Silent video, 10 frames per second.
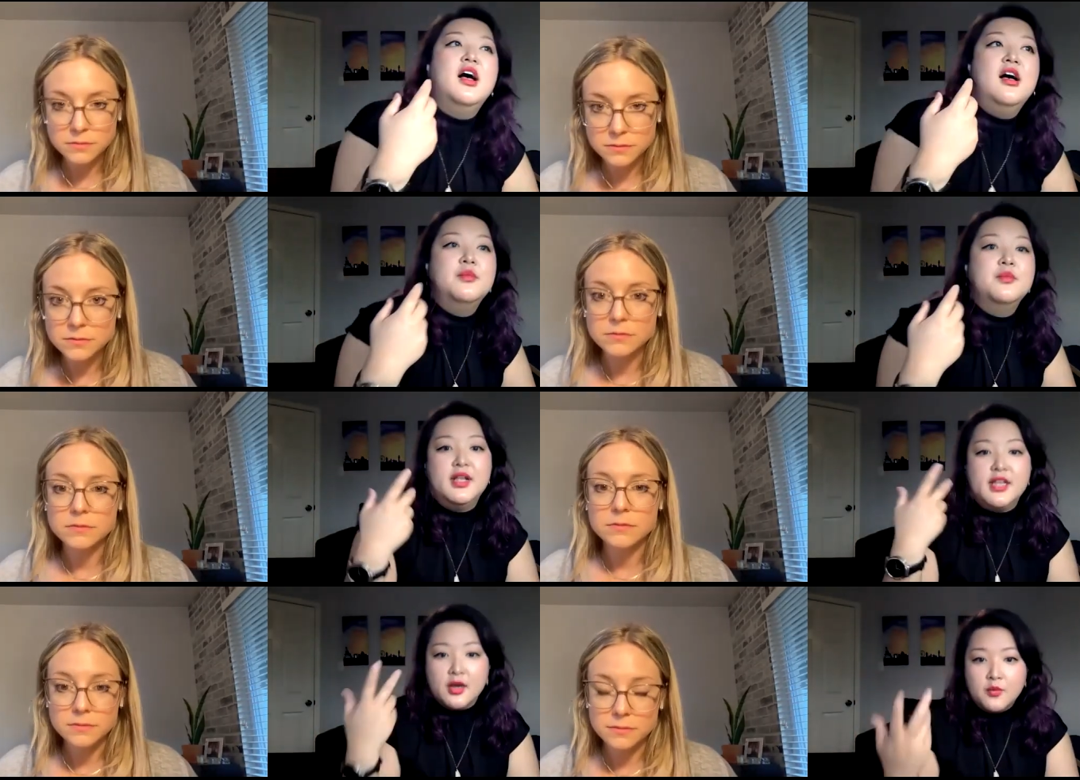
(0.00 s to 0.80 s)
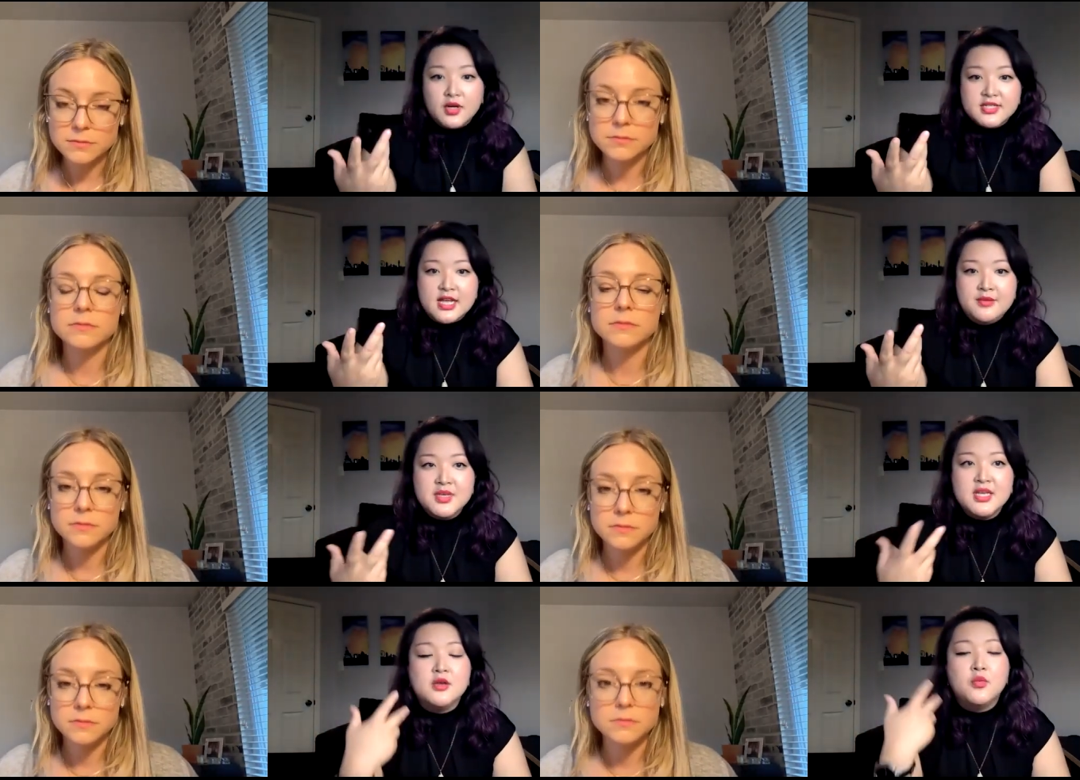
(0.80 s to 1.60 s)
Speaker 1: Um, like what does
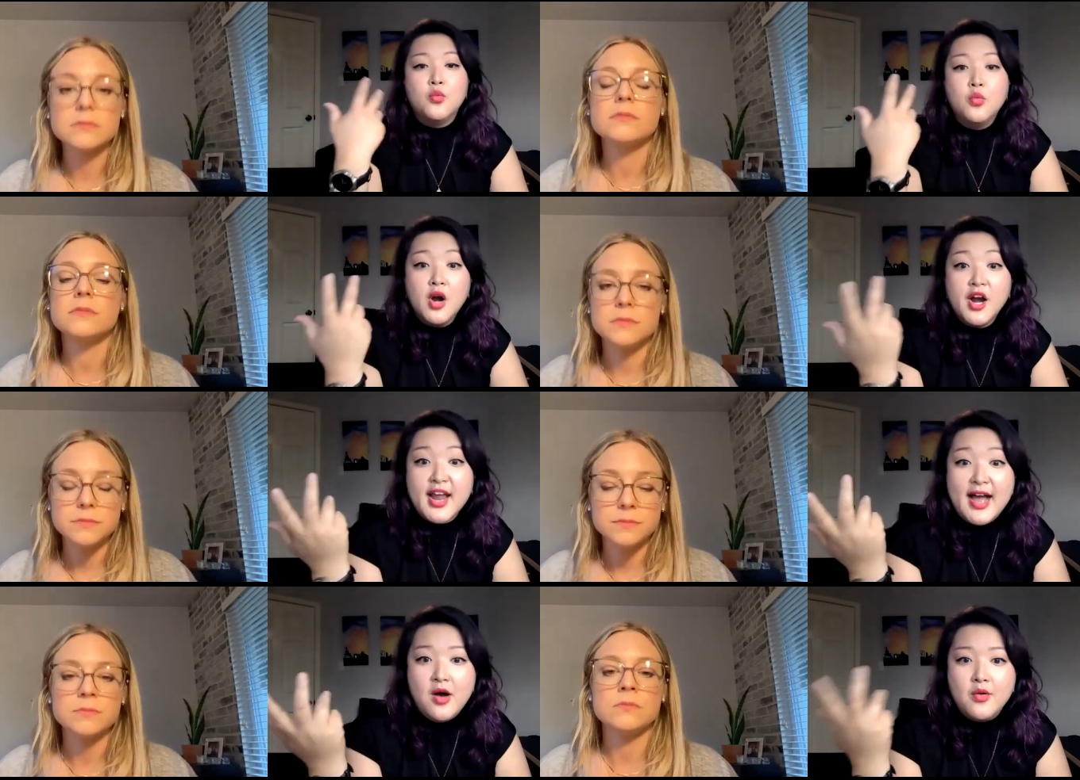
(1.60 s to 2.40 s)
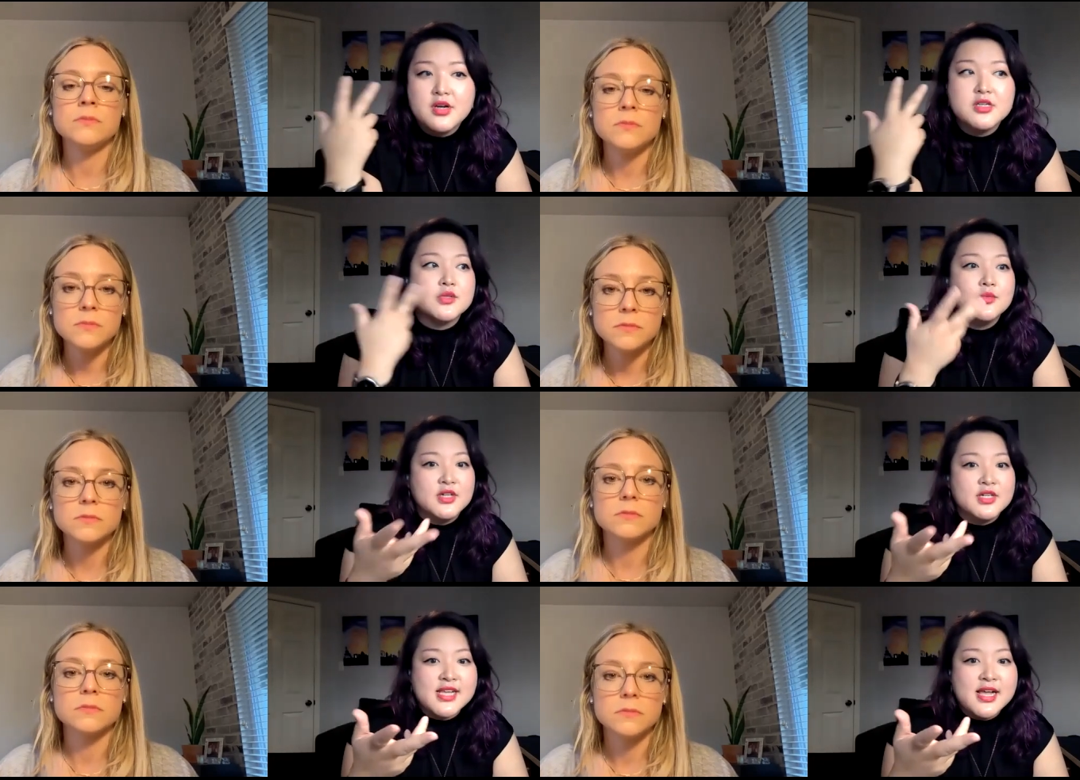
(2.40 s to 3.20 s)
that mean? Work hours.
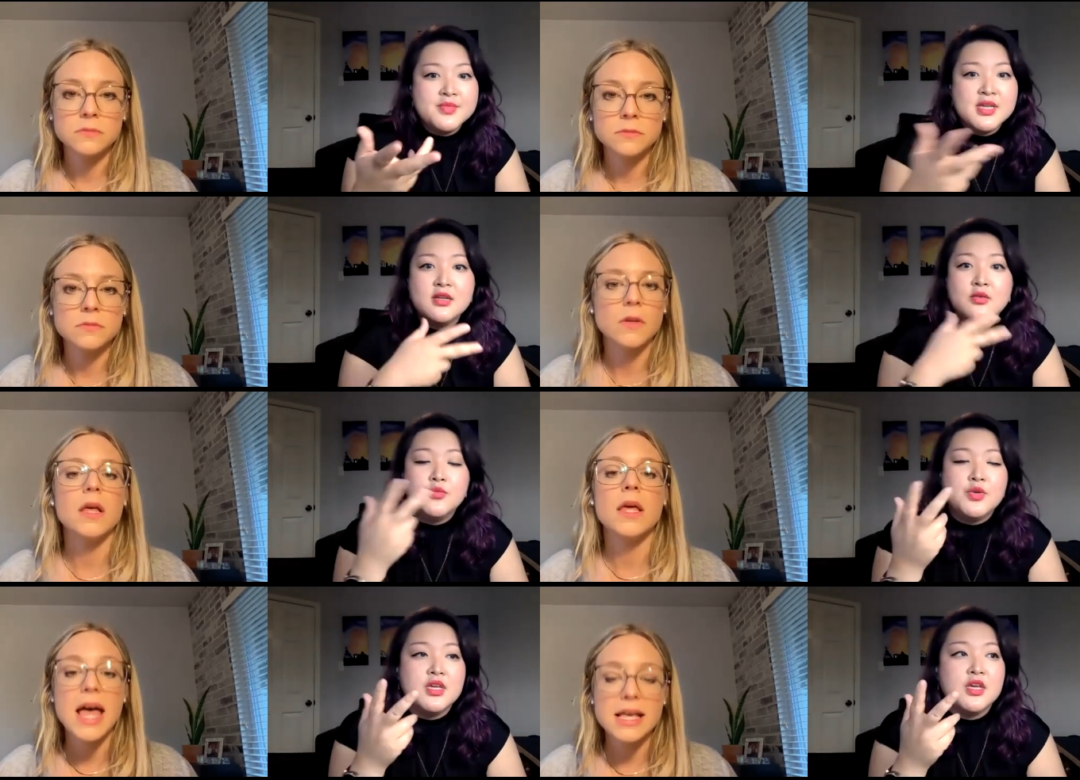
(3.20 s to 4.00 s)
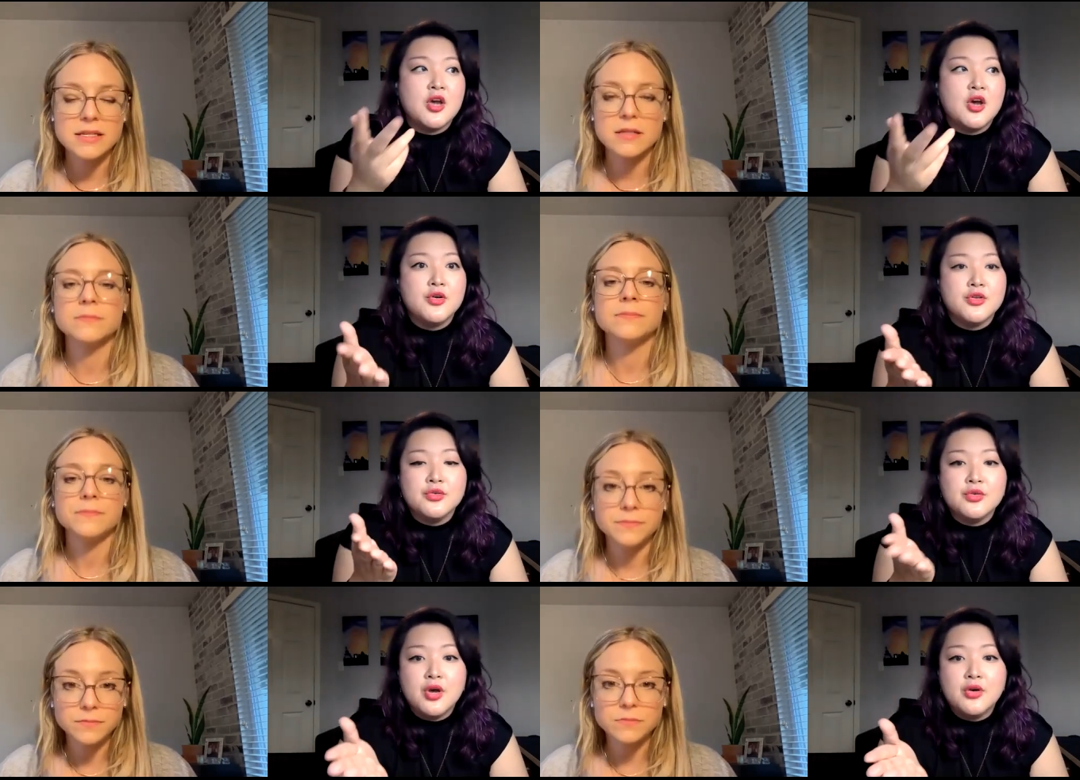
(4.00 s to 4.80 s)
What does that mean? We yes. go,
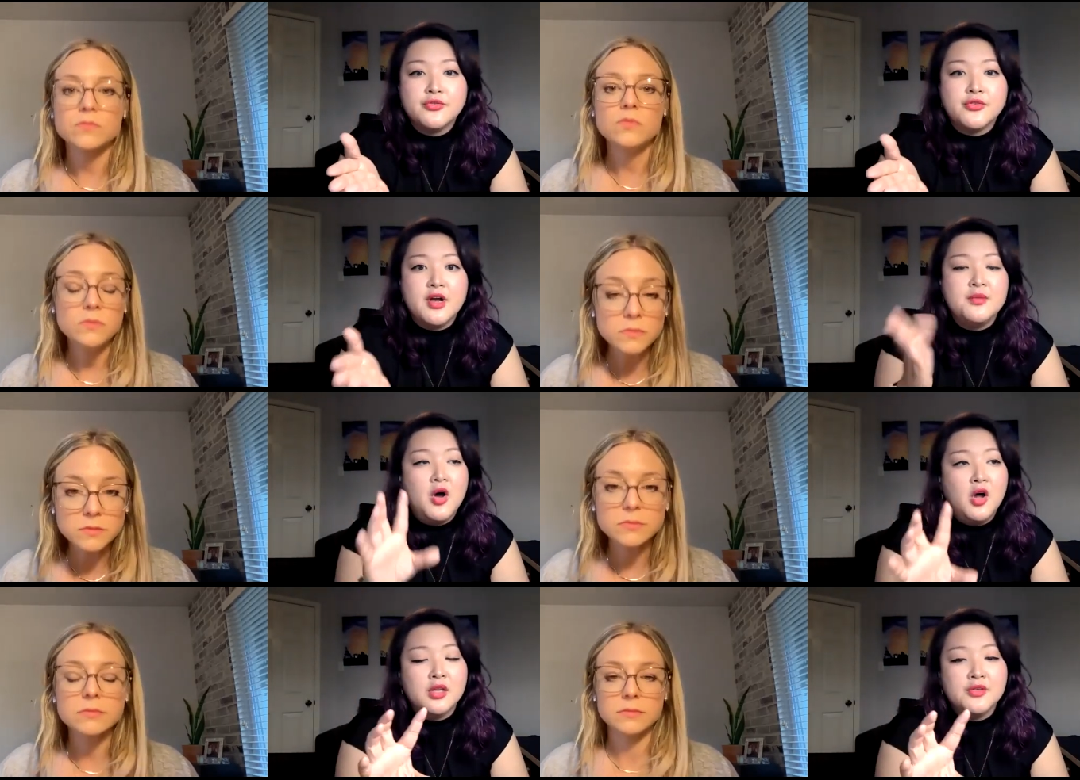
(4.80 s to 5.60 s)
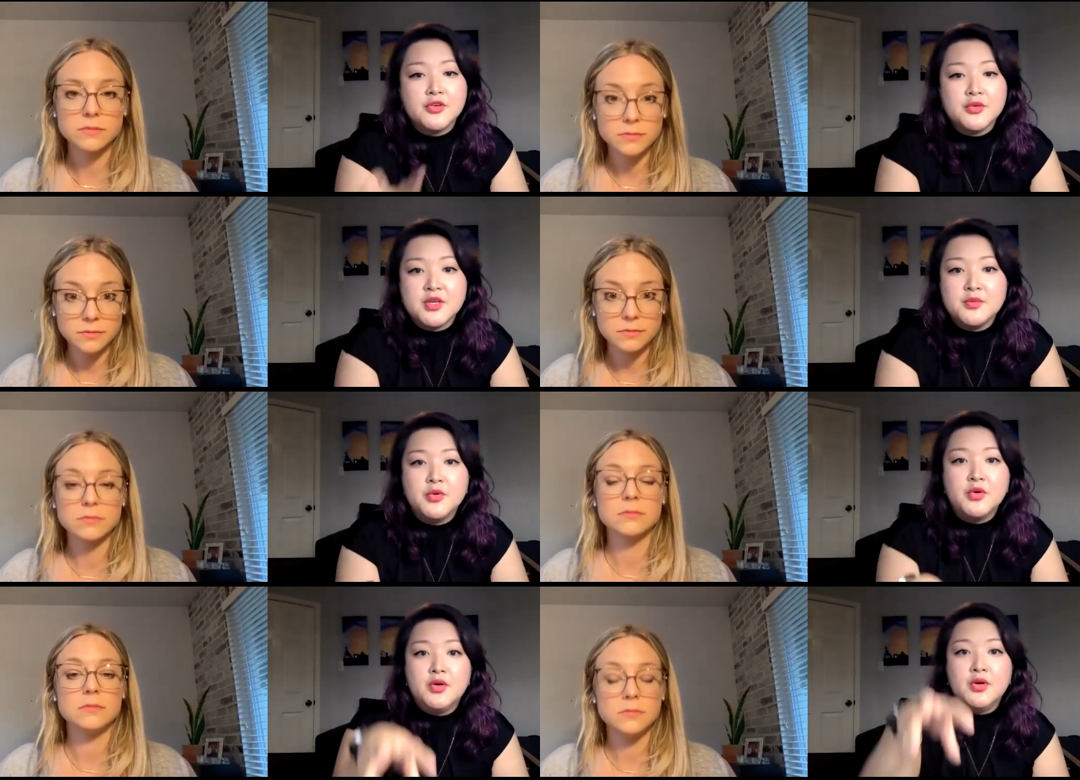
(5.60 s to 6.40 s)
you go from all of your
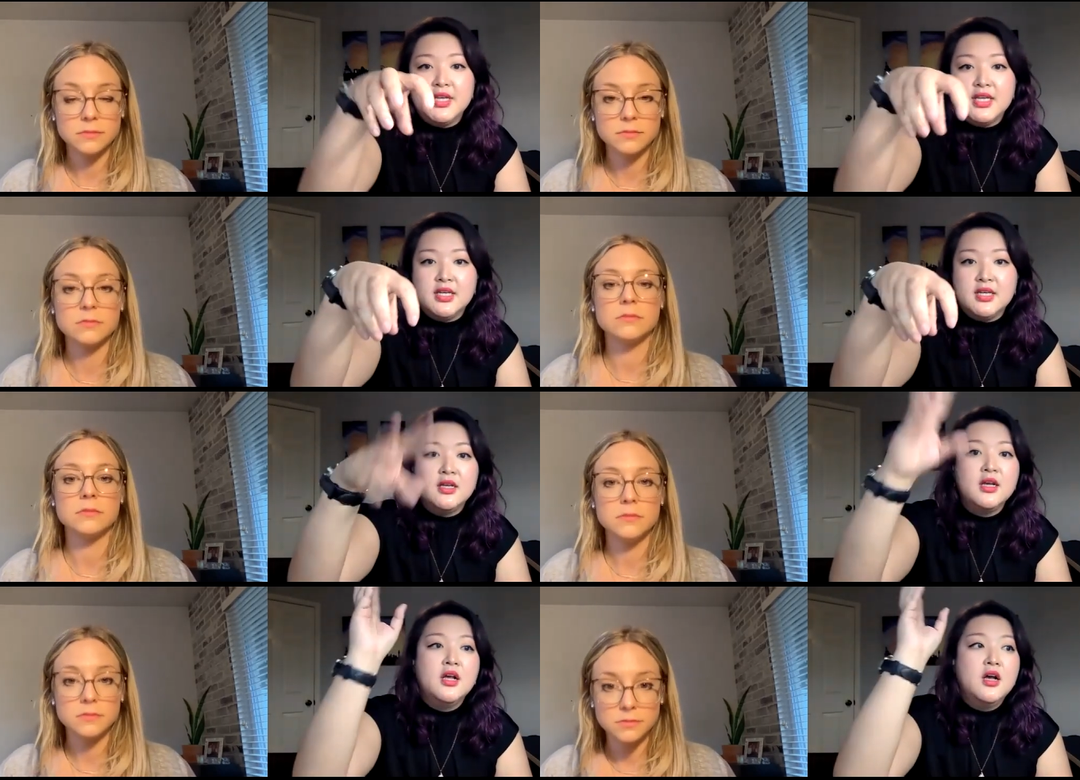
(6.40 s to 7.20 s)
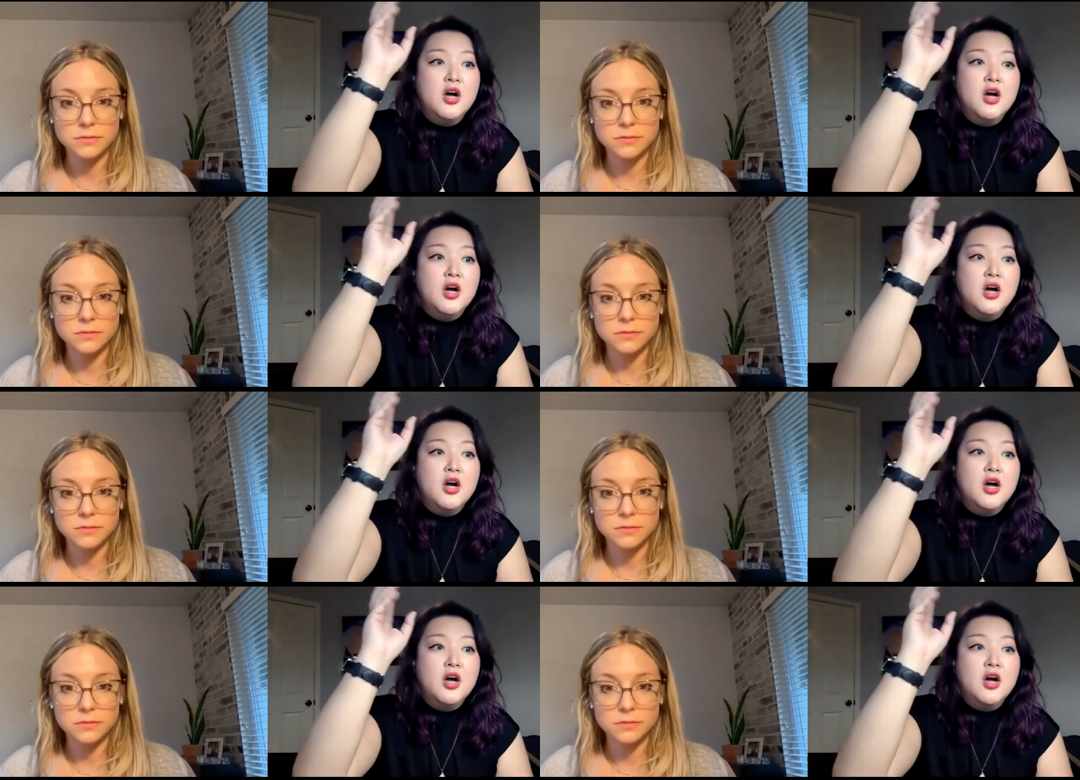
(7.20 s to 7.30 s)
people in